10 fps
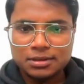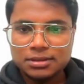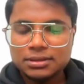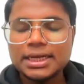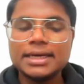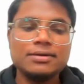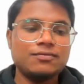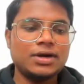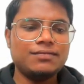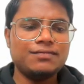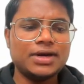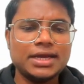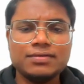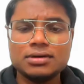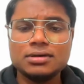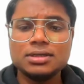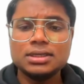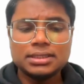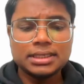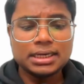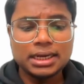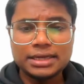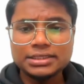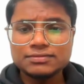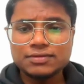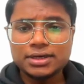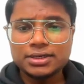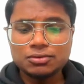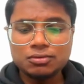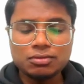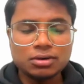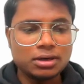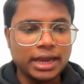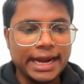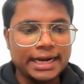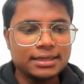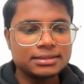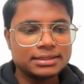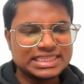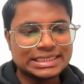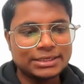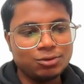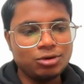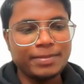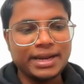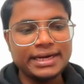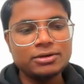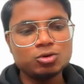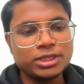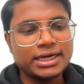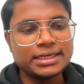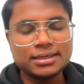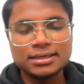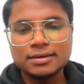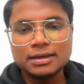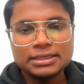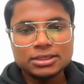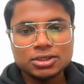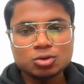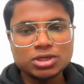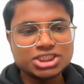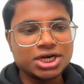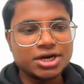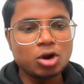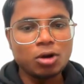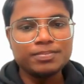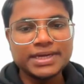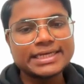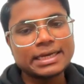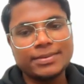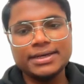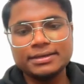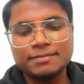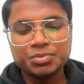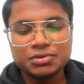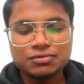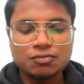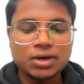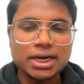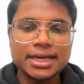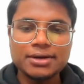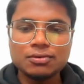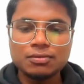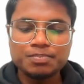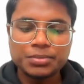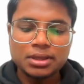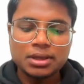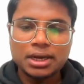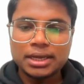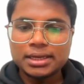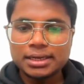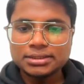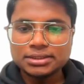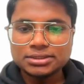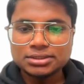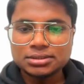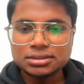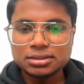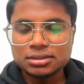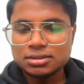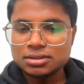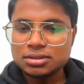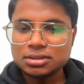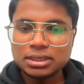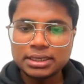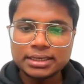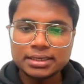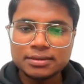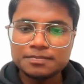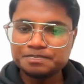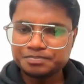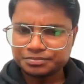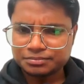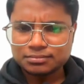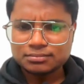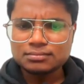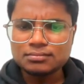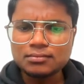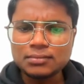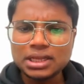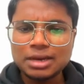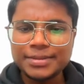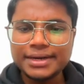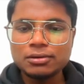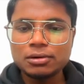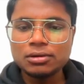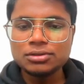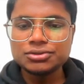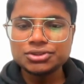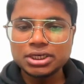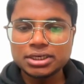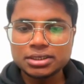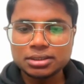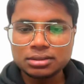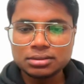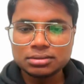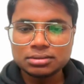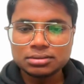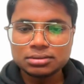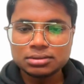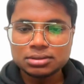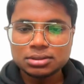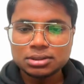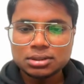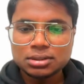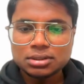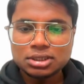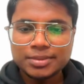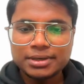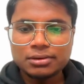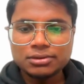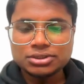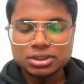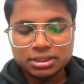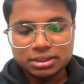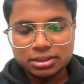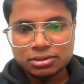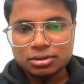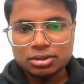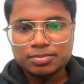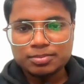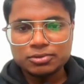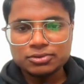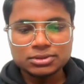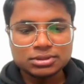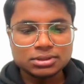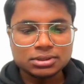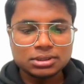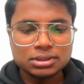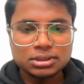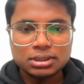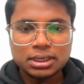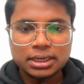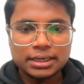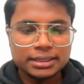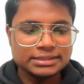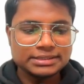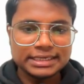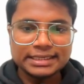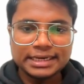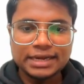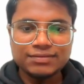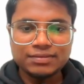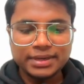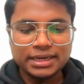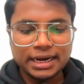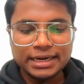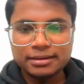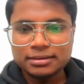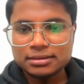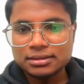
then what I want, then I just want to add this new reply to the children of that comment. So what I can do, I can just like comment dot children, comment dot children dot push, and inside that I will be adding